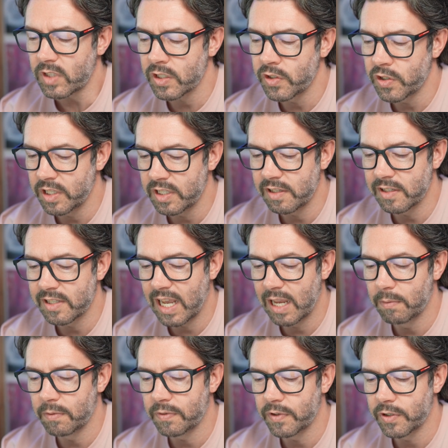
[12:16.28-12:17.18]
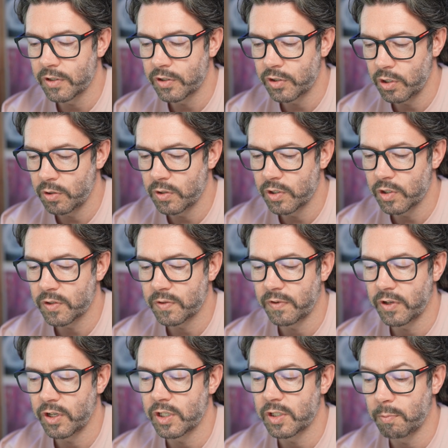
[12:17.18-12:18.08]
So this is aimed for students
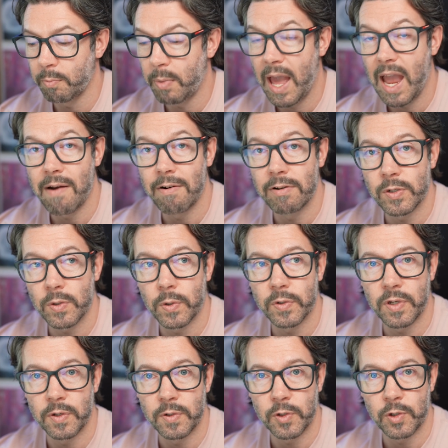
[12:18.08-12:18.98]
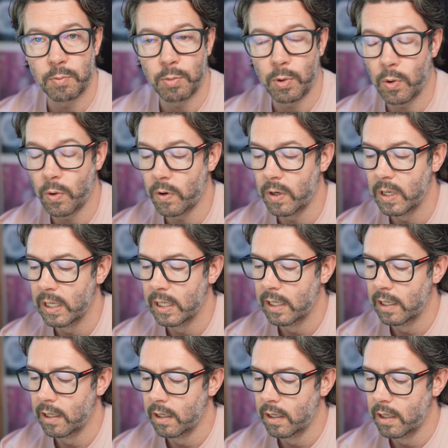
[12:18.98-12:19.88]
first and parents also to support.
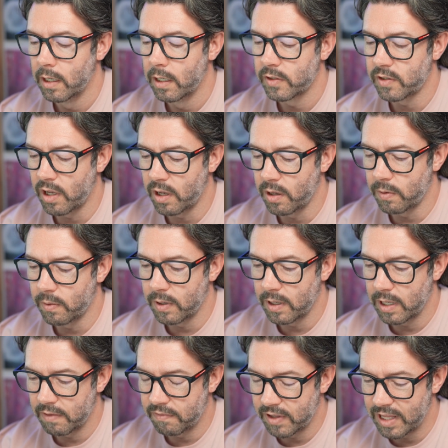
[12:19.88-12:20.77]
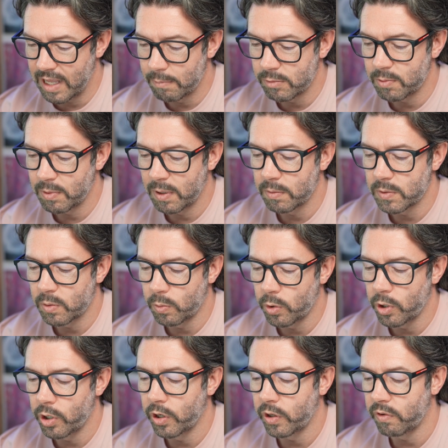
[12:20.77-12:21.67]
So for them to be able to
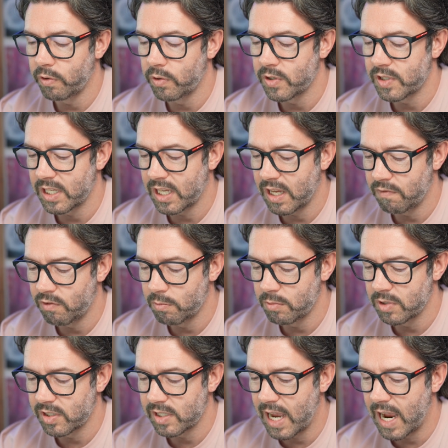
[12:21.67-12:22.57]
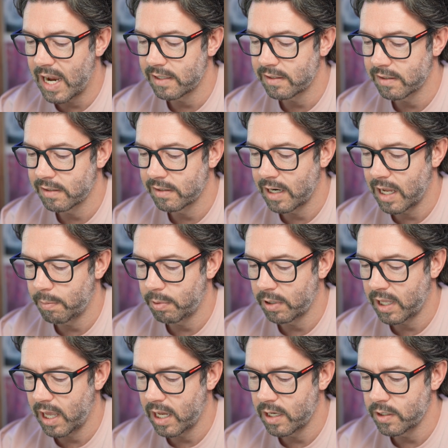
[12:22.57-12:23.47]
work through, does it give them the tasks and
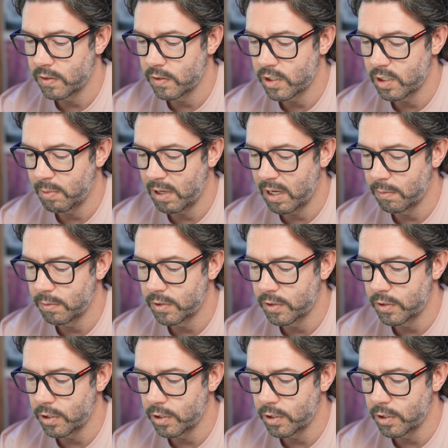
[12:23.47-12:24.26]
applications to be able to